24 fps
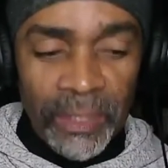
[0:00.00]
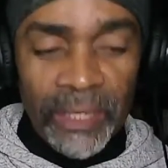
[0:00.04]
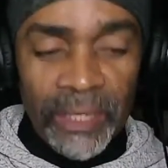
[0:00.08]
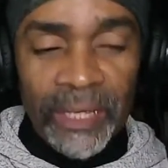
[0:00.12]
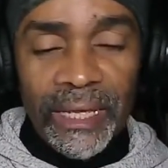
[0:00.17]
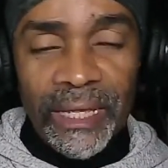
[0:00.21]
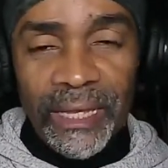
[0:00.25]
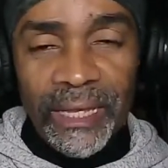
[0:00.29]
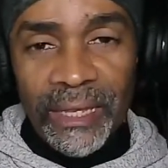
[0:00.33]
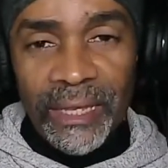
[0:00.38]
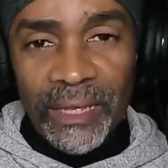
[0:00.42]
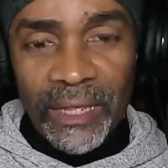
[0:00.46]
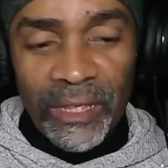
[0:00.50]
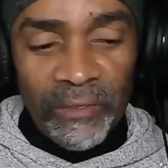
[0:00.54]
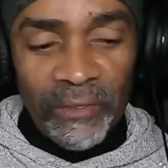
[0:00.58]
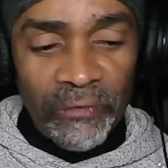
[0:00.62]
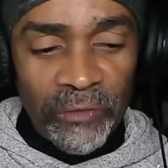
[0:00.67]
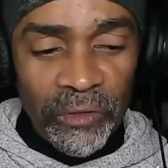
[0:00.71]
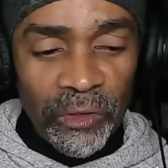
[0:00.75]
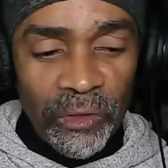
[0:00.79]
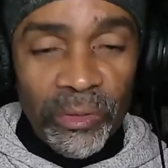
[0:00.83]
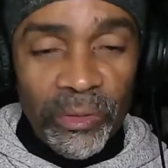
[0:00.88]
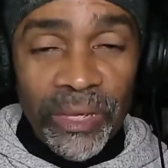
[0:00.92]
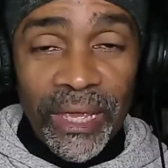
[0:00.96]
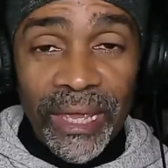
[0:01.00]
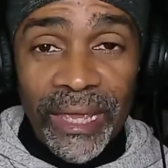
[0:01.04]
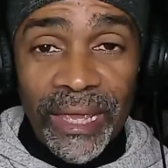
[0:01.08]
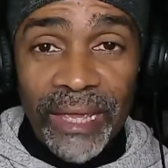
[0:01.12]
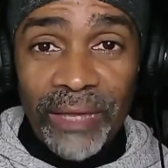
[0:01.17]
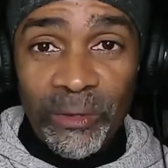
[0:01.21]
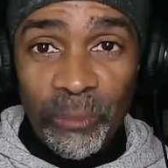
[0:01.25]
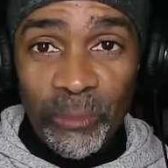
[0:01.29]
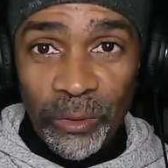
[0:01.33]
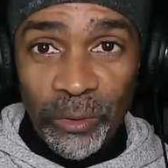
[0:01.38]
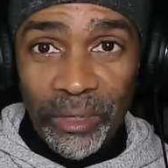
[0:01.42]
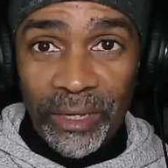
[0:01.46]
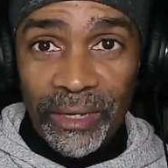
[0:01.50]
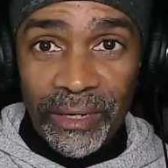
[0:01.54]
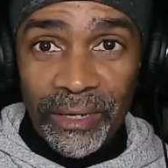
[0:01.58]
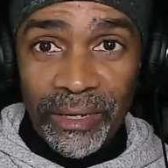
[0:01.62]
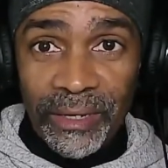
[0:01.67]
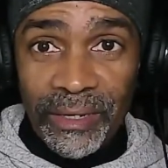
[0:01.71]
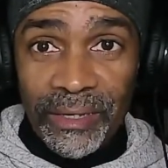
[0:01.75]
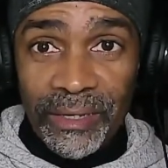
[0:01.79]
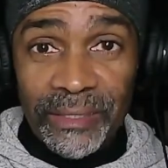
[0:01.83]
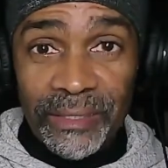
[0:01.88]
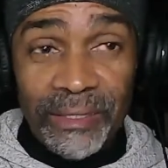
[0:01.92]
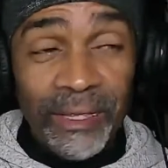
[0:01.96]
And if you can't win
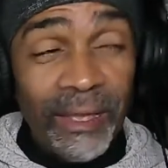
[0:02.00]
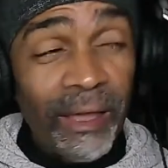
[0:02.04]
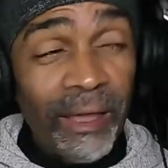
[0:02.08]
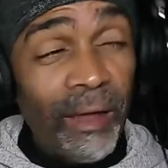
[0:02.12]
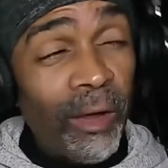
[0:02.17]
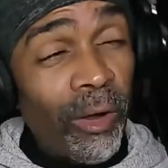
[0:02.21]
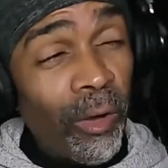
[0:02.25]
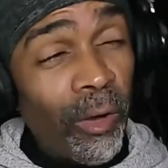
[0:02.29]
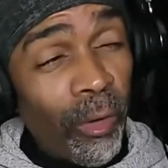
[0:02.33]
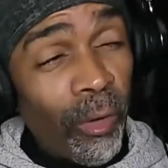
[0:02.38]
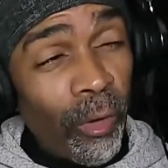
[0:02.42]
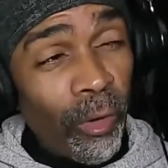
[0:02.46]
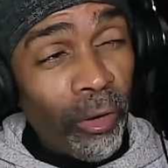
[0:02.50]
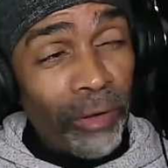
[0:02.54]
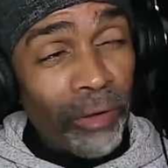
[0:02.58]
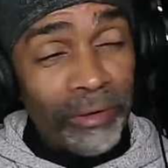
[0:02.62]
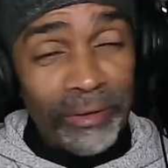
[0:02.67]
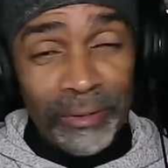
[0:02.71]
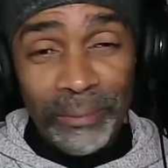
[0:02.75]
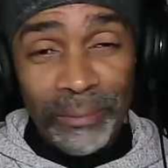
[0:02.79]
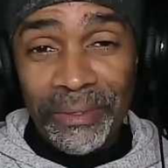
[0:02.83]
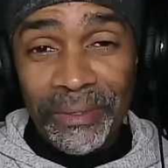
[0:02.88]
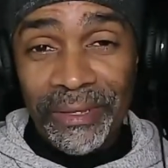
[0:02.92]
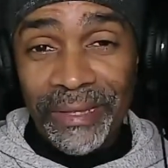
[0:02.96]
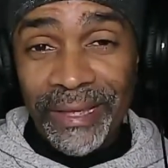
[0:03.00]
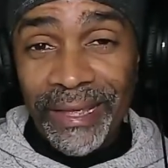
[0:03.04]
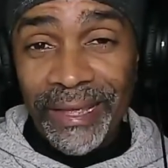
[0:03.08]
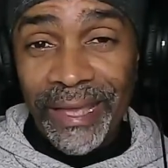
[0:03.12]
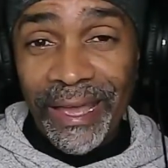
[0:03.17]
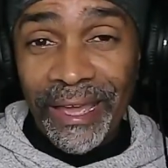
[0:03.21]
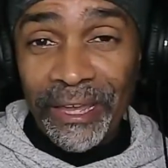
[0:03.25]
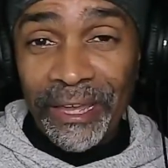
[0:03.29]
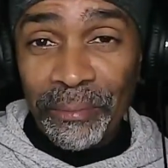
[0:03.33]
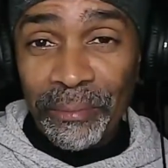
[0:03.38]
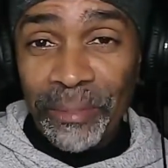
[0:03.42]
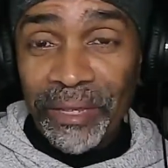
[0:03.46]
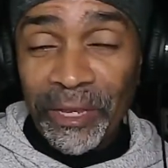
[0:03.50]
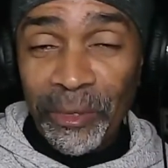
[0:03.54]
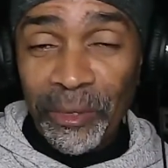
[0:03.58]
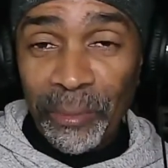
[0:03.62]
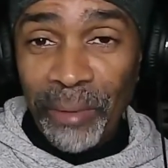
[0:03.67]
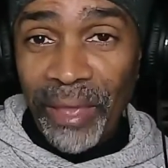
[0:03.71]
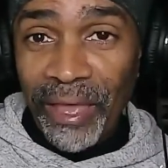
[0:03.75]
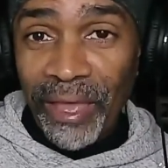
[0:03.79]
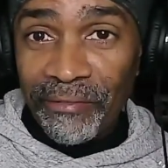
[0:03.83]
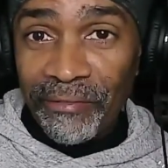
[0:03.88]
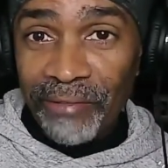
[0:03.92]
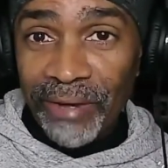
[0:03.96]
in this horrible economy that we
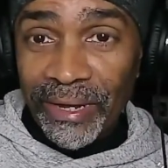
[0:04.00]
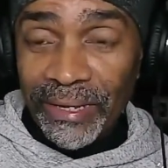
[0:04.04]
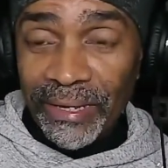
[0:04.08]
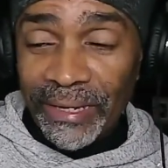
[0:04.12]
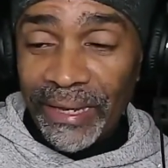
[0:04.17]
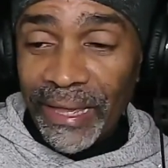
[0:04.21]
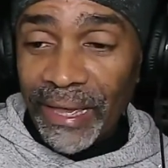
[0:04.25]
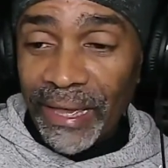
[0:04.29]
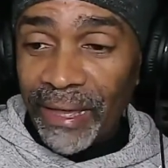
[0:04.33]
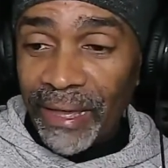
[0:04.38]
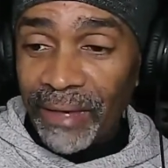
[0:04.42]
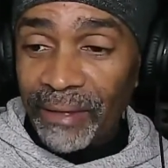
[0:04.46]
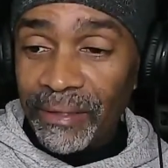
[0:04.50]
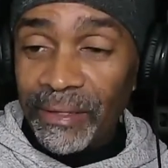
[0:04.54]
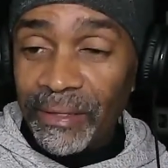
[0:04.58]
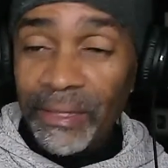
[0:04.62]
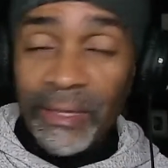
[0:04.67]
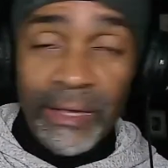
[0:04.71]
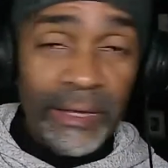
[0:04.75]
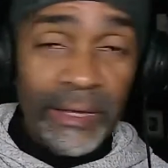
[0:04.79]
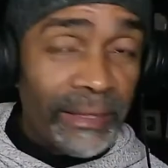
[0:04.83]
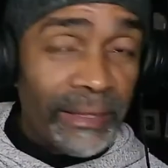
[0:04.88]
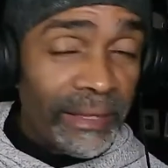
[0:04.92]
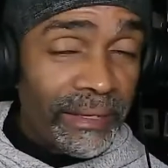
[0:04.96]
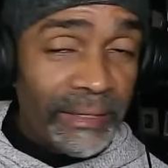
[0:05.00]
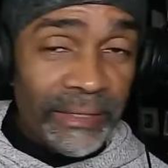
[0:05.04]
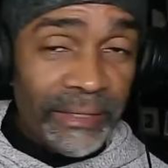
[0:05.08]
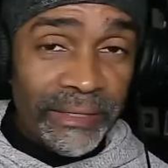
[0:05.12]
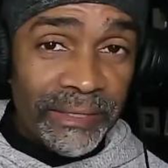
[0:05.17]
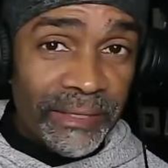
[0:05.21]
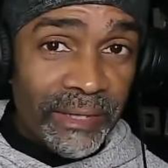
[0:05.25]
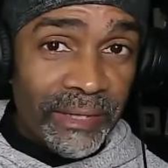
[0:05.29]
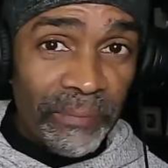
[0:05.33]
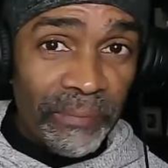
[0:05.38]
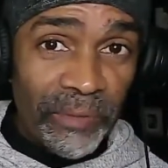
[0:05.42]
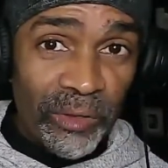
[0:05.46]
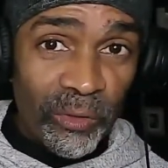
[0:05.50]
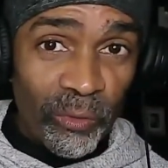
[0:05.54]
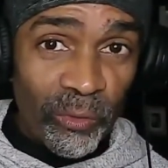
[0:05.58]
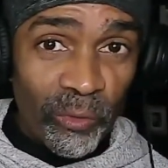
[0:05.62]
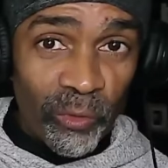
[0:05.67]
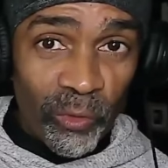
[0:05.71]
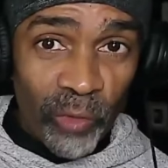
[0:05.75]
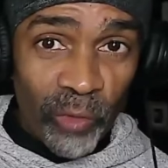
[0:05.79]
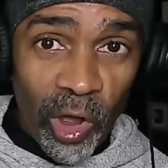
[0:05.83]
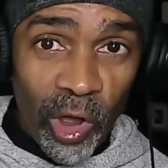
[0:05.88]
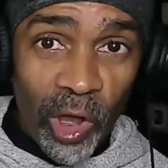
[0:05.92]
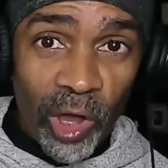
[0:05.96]
have right now, then there's something
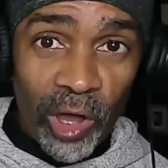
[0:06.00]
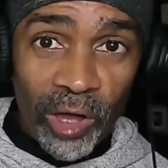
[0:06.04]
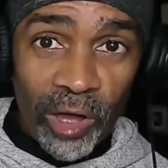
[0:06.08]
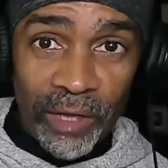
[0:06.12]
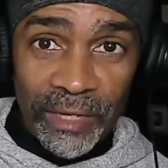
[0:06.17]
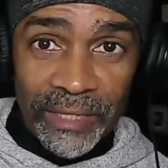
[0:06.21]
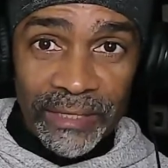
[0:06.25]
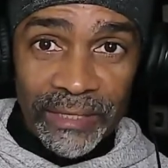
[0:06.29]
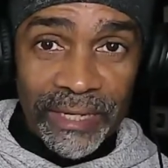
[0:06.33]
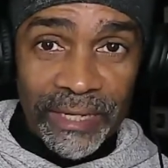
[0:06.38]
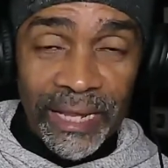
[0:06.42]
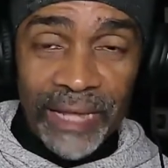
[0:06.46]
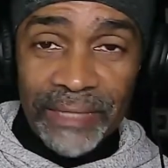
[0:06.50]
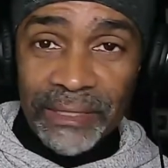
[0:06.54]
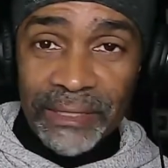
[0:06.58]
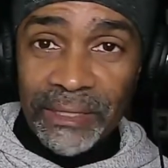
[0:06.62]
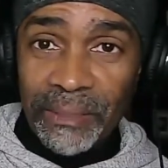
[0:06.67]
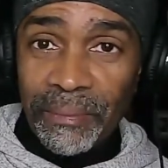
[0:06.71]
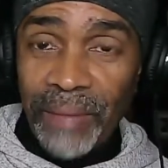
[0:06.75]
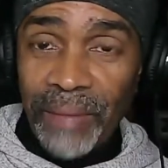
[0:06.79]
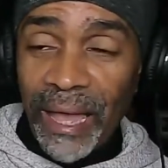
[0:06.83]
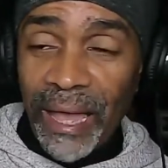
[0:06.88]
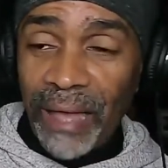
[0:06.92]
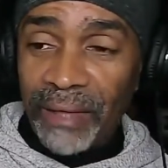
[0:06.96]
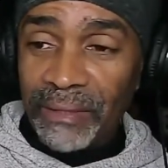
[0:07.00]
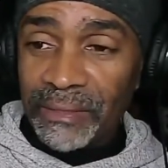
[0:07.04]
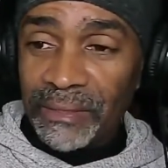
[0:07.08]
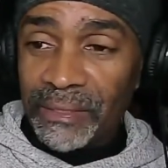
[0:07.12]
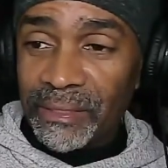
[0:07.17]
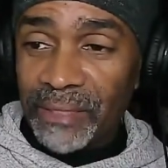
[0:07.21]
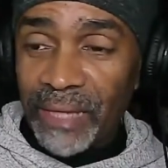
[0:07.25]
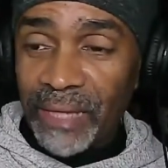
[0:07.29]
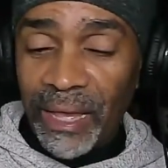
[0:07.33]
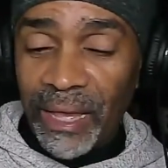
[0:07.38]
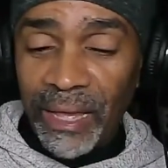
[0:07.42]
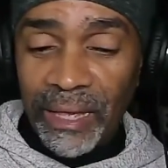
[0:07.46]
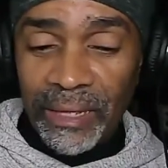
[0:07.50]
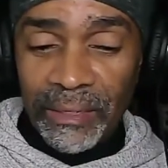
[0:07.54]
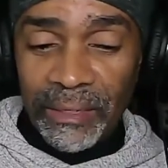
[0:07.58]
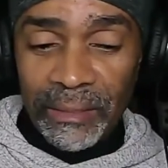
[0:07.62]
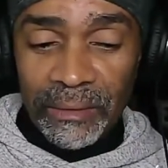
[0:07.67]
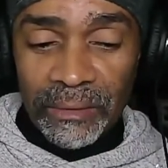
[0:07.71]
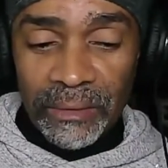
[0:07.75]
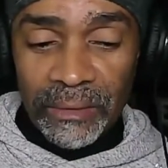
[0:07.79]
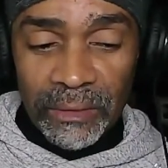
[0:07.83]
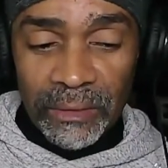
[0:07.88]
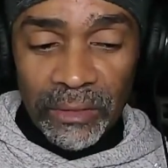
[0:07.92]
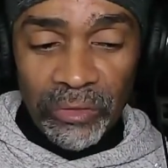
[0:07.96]
wrong. It's not some outside
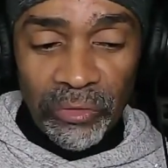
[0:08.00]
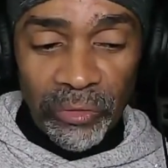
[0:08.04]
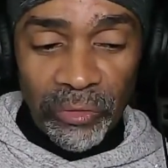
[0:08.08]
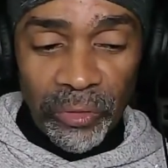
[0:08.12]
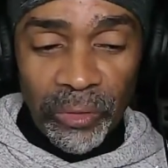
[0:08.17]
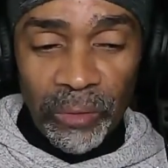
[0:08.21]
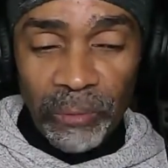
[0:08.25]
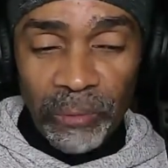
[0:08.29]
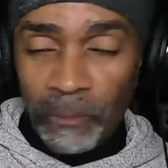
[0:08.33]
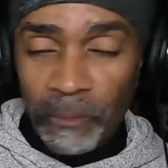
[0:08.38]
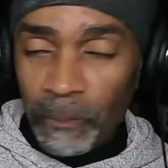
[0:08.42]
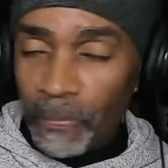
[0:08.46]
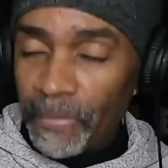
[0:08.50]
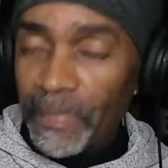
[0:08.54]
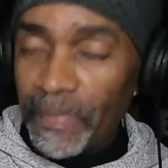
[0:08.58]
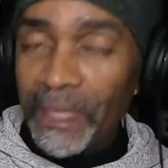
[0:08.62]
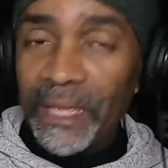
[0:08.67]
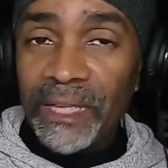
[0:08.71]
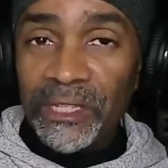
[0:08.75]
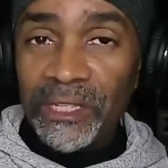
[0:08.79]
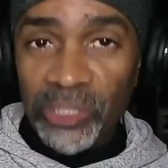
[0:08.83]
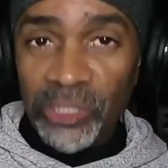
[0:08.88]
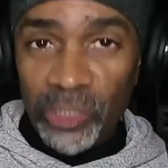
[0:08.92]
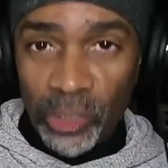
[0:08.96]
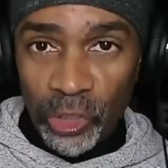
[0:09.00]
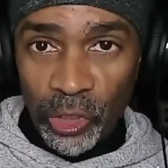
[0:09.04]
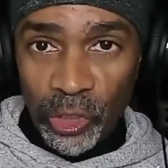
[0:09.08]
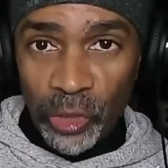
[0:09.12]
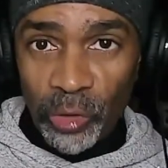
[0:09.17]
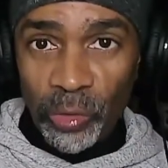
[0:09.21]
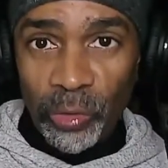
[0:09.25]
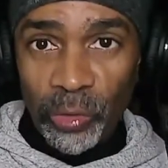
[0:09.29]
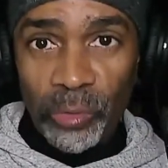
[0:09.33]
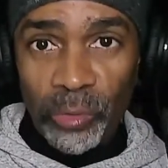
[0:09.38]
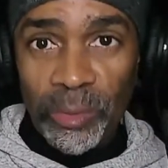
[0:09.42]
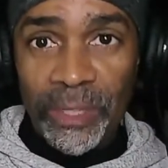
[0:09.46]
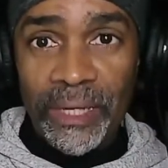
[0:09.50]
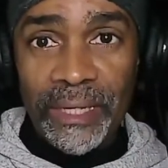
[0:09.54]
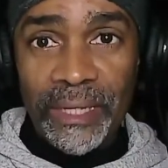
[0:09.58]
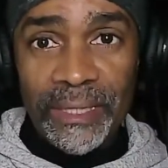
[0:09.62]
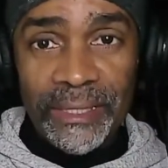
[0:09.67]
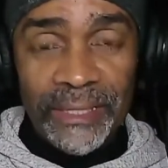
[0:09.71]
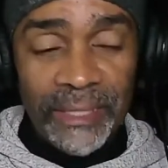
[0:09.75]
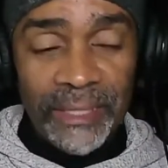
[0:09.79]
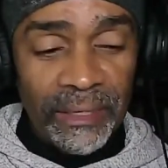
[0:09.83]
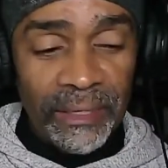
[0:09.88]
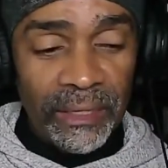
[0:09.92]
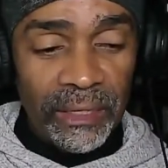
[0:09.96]
group. It's you.
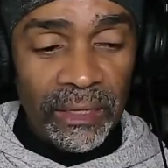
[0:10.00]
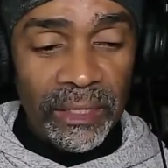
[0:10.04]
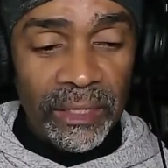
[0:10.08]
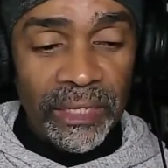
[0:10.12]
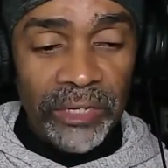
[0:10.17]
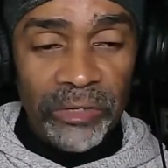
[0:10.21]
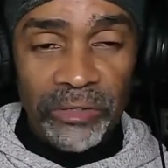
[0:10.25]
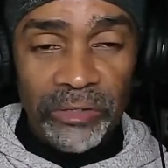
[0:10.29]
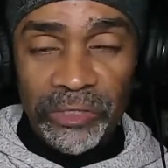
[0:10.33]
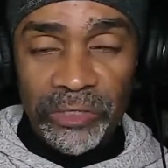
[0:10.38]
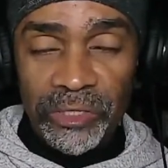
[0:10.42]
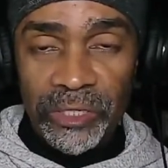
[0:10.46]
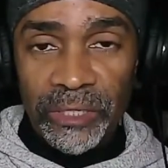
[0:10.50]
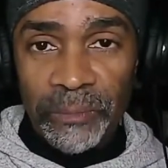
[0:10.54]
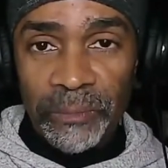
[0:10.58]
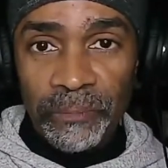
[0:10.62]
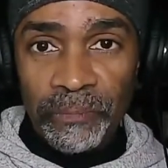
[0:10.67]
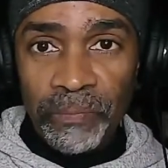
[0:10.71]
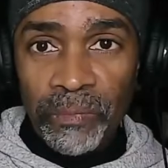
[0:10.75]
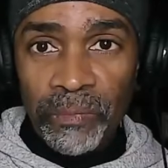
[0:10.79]
It's the leadership.